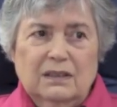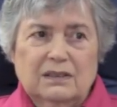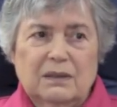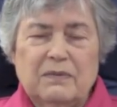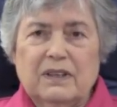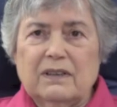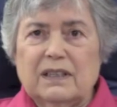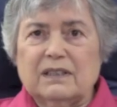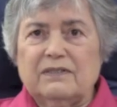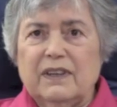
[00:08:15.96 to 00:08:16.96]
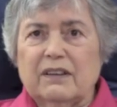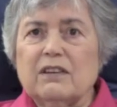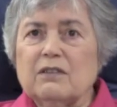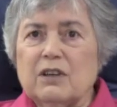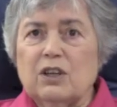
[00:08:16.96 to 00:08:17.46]
something that's
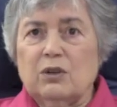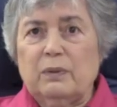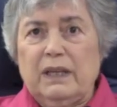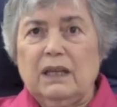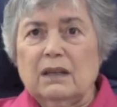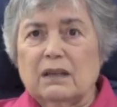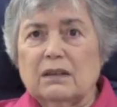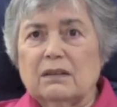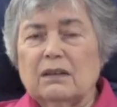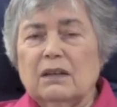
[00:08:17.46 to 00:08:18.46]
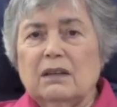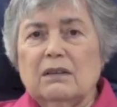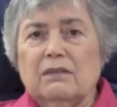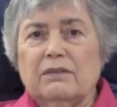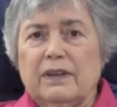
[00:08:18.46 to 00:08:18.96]
very unique,
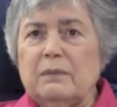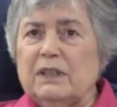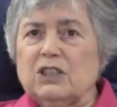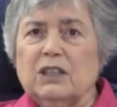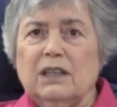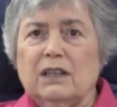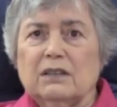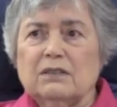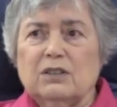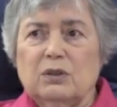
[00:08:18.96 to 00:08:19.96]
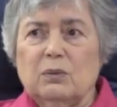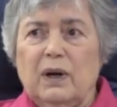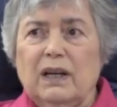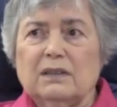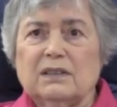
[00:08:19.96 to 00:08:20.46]
very much geared to
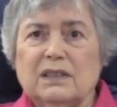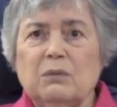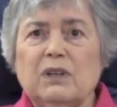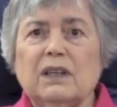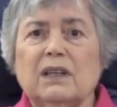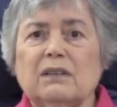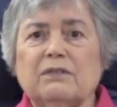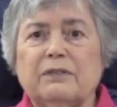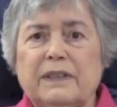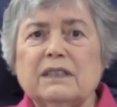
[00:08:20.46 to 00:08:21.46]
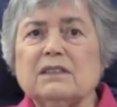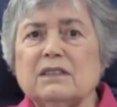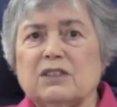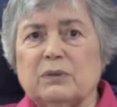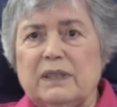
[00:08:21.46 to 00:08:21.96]
what someone in Fran's
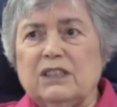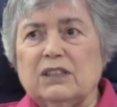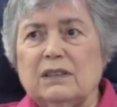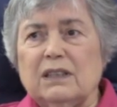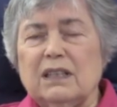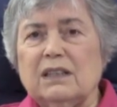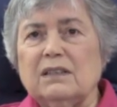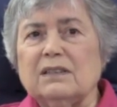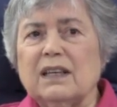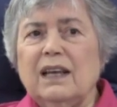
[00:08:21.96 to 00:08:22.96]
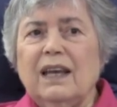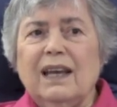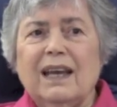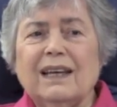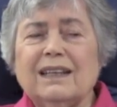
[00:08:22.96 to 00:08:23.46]
situation needs.
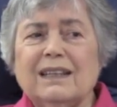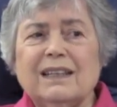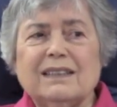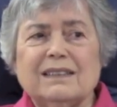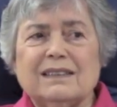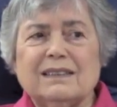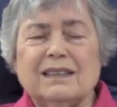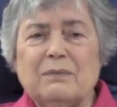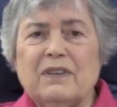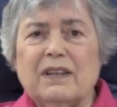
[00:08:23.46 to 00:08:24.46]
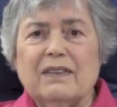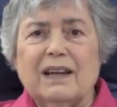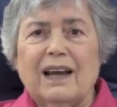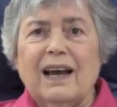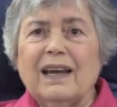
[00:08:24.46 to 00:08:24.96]
And it is something
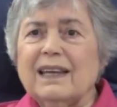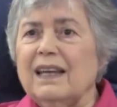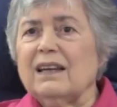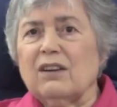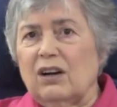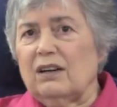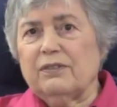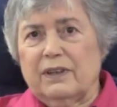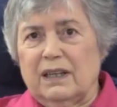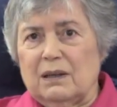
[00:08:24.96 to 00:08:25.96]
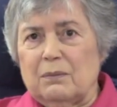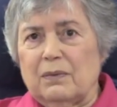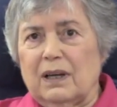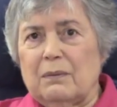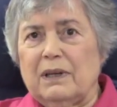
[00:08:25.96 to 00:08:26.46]
that I can't offer
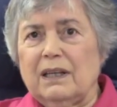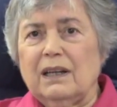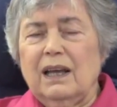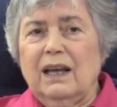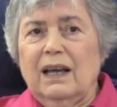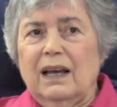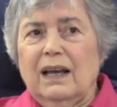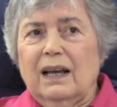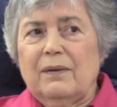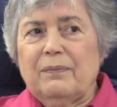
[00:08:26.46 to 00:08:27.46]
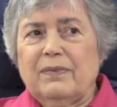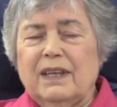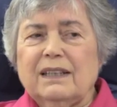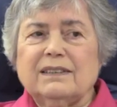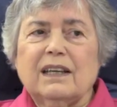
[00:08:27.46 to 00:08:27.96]
him. I mean,
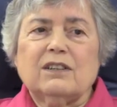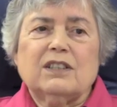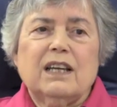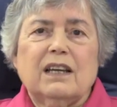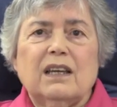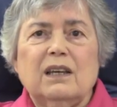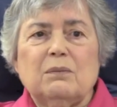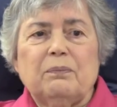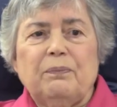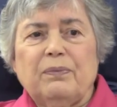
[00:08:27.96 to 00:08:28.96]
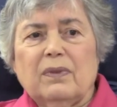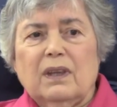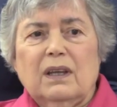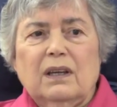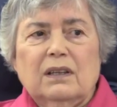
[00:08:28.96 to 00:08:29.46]
yes, I could take him
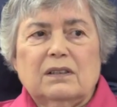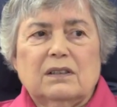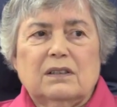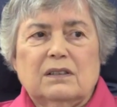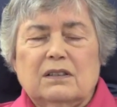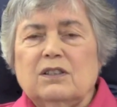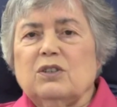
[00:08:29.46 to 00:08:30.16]
to